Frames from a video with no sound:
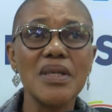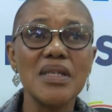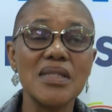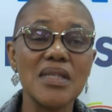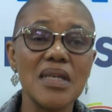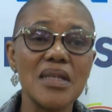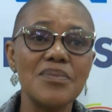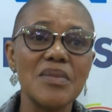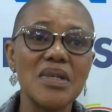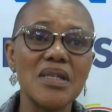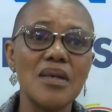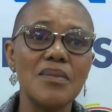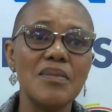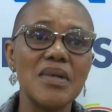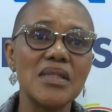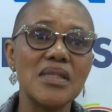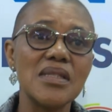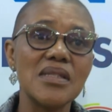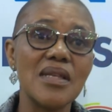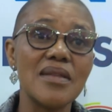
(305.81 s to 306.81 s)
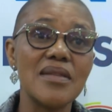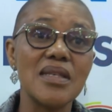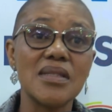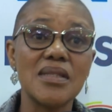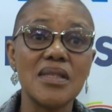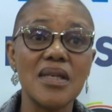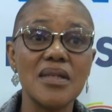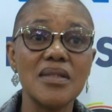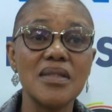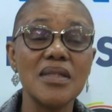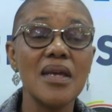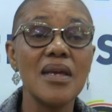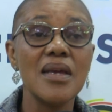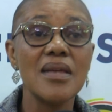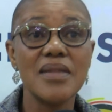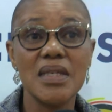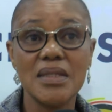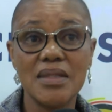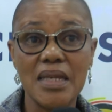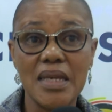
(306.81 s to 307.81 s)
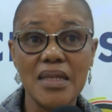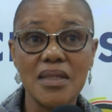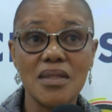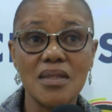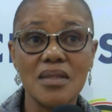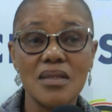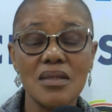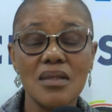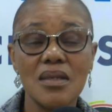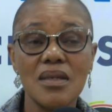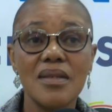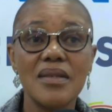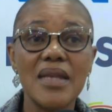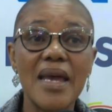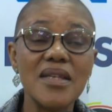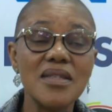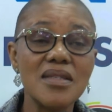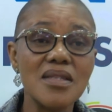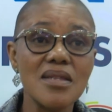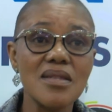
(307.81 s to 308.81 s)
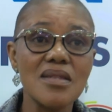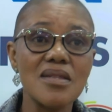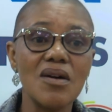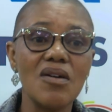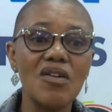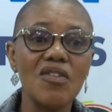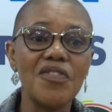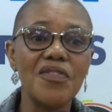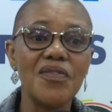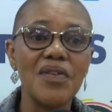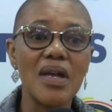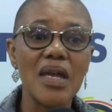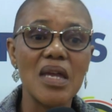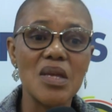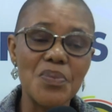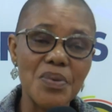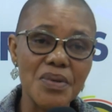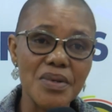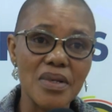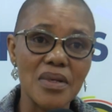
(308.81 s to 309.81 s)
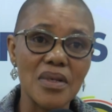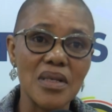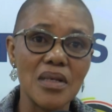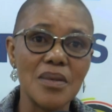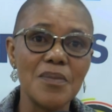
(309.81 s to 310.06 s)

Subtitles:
He said, my sister, they said the date, 19th of April.